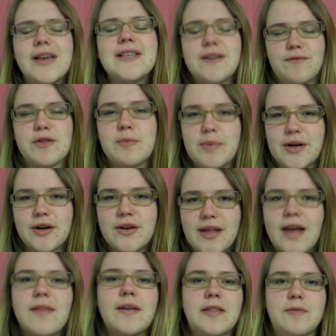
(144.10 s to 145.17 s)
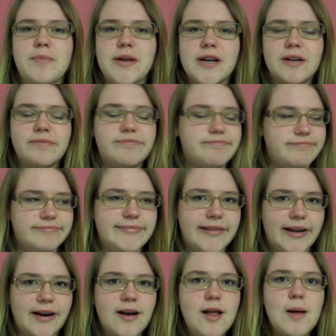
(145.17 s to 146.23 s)
except for the beard. Yeah, like the beard
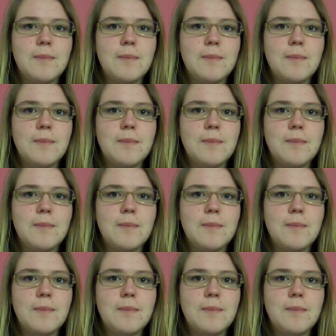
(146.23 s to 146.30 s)
no.